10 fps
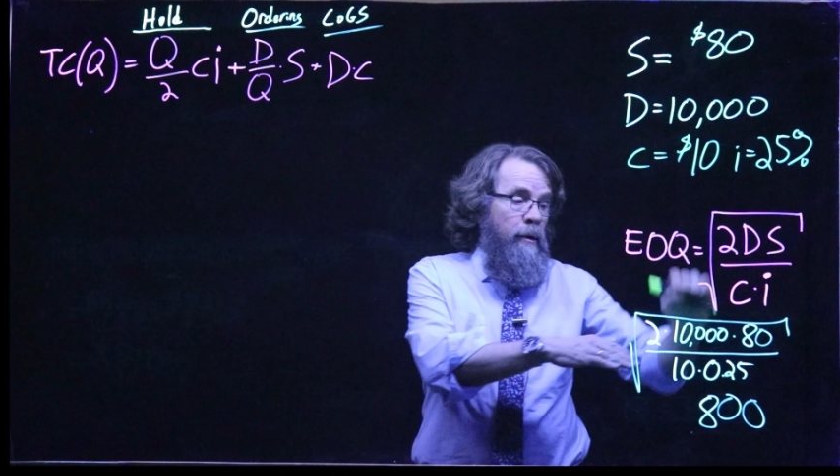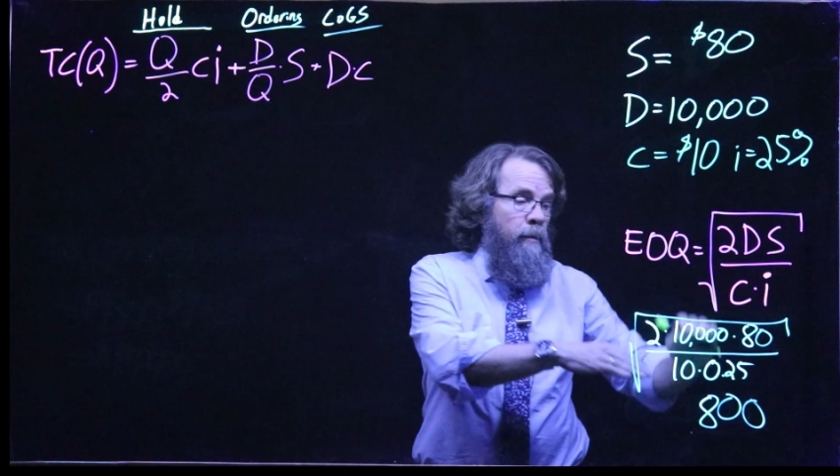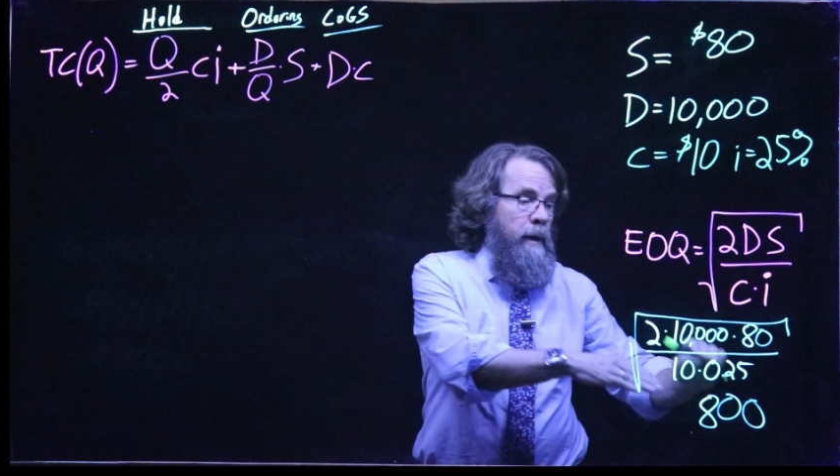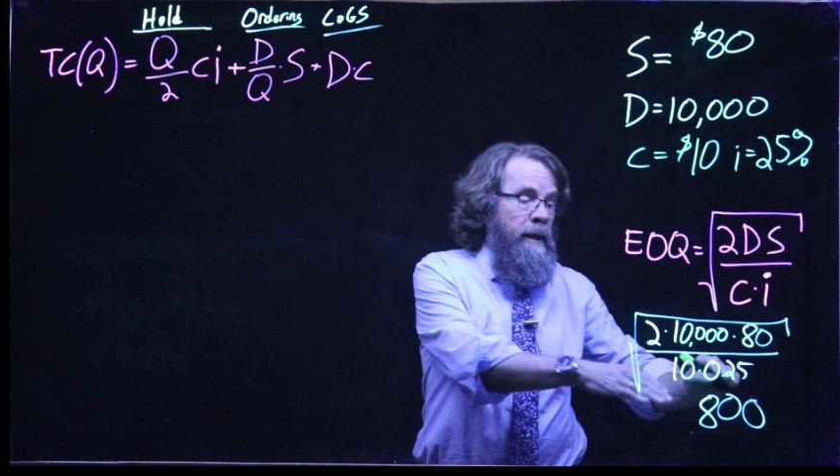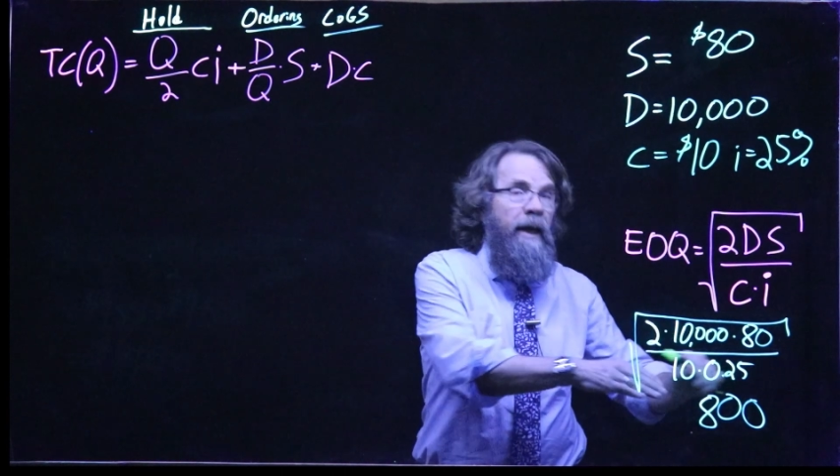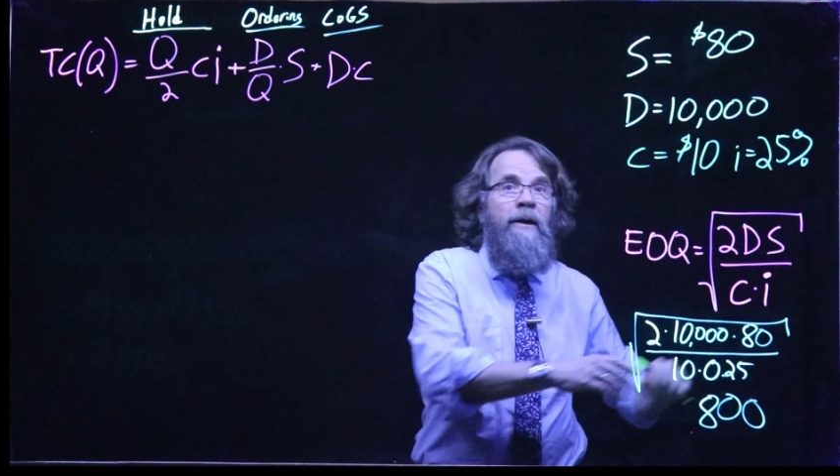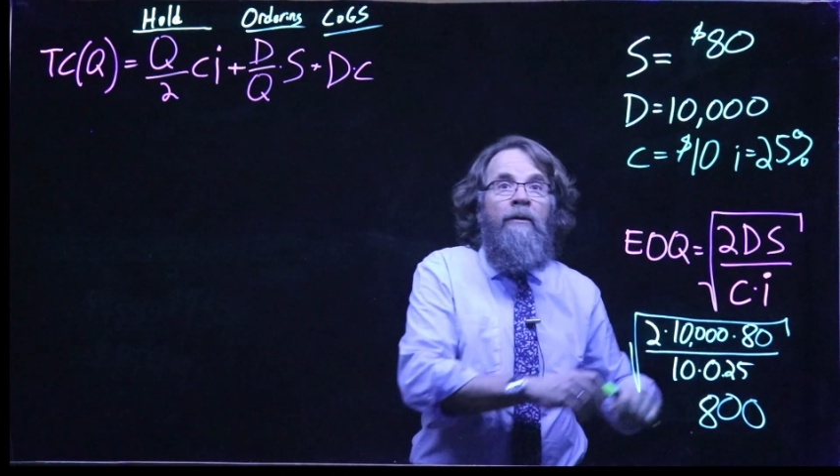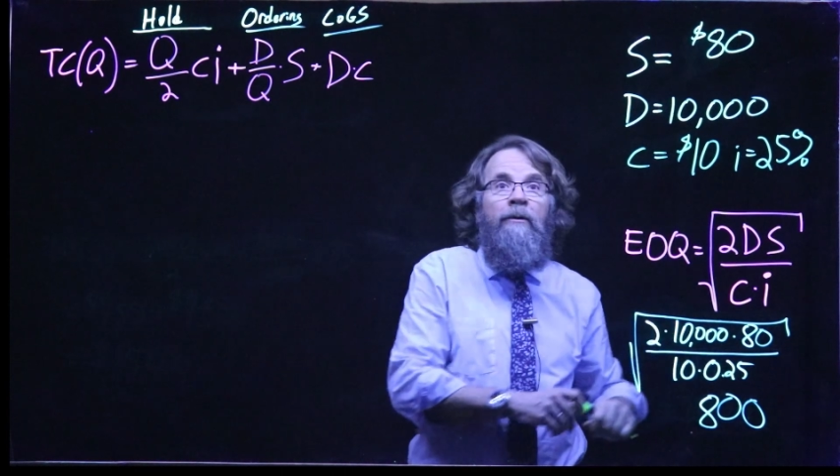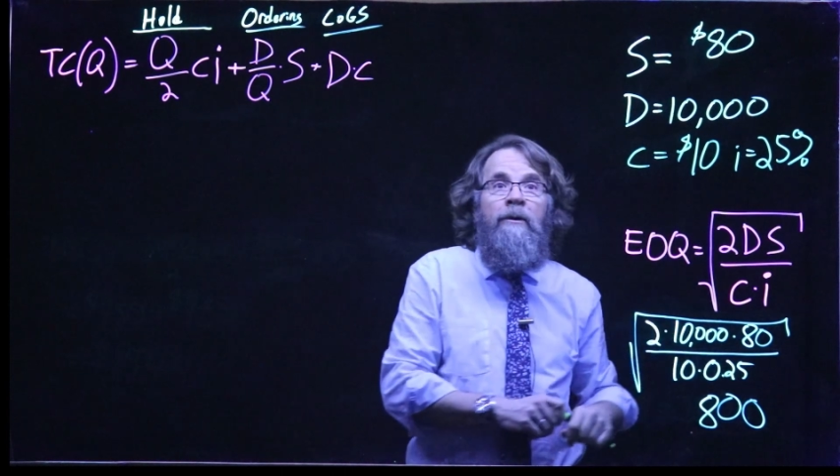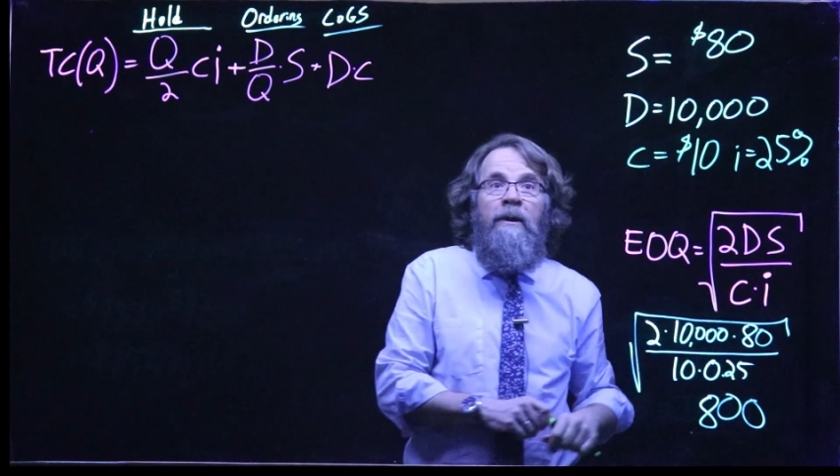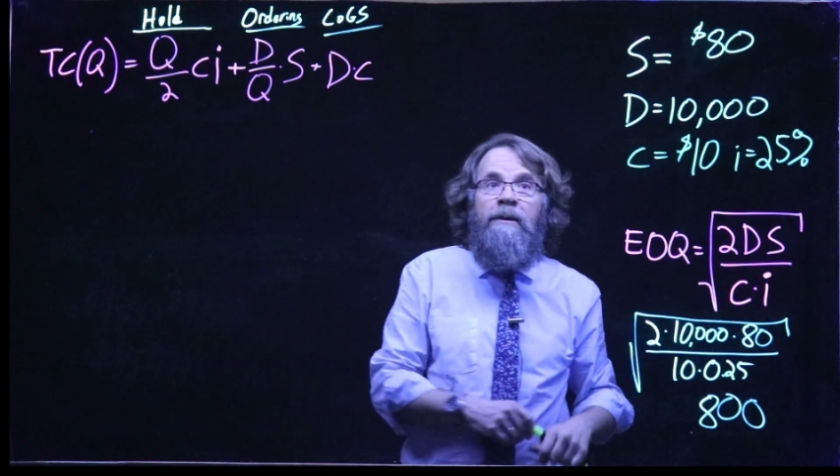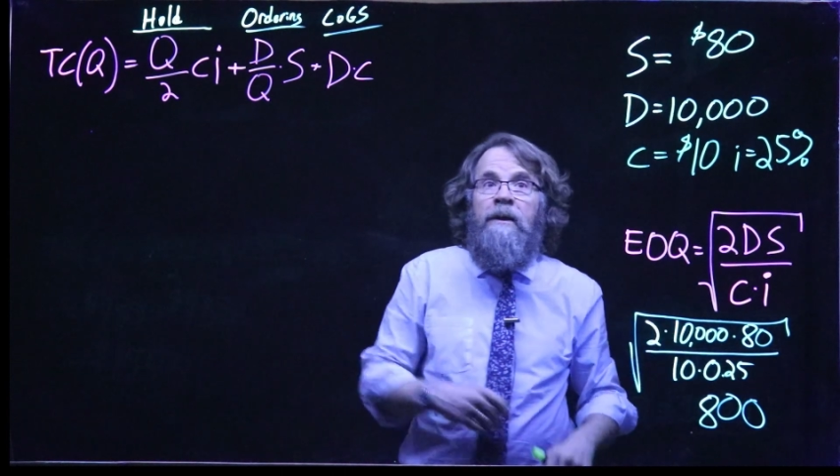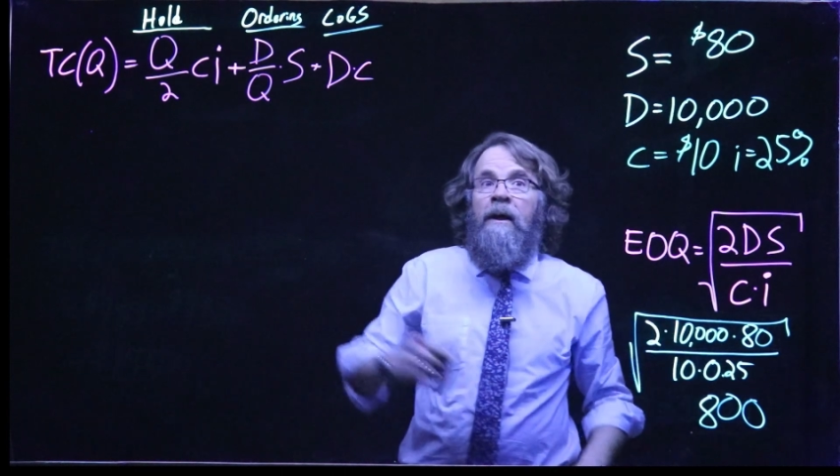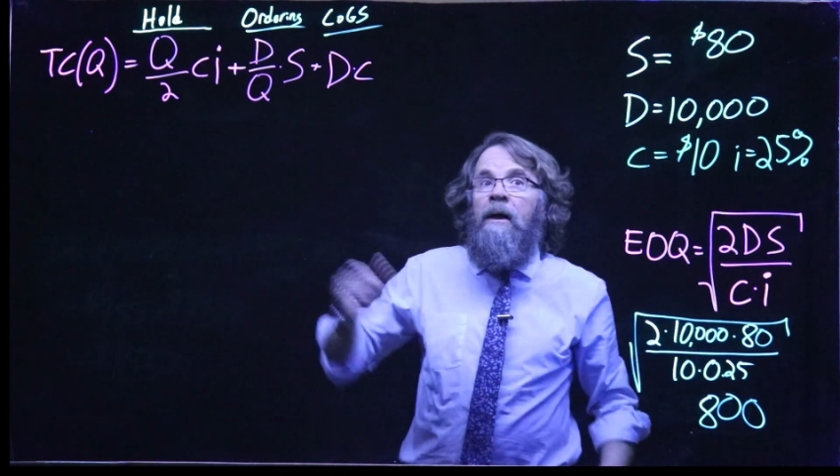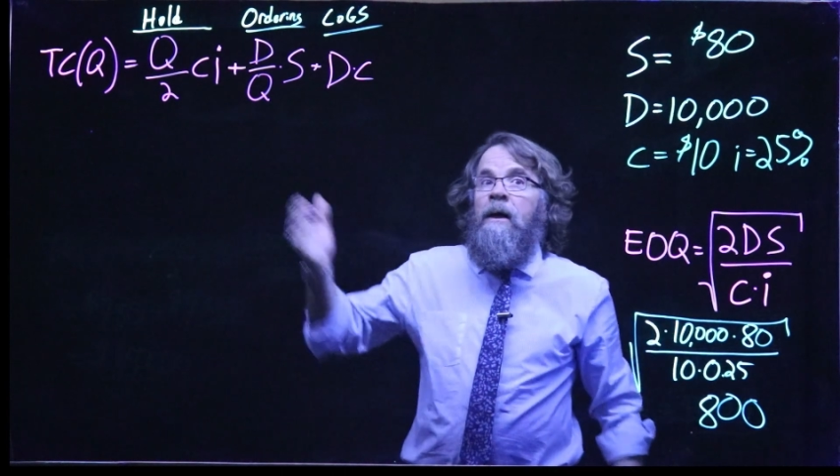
we're buying 800 units,